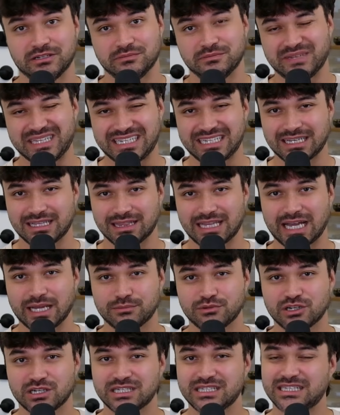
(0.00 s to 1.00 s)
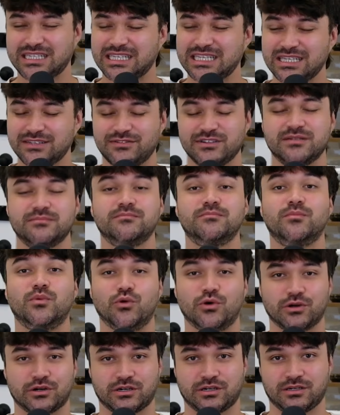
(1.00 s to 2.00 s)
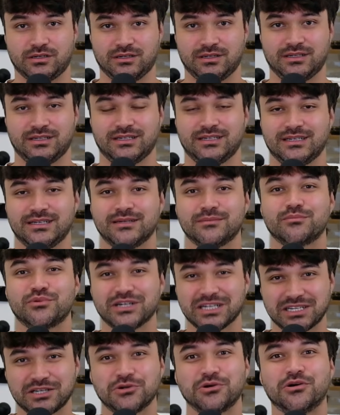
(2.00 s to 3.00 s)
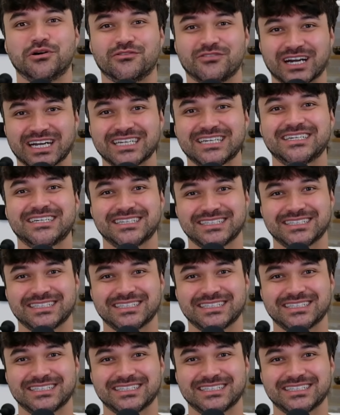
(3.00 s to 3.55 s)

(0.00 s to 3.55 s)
media library even more. Pretty cool, right?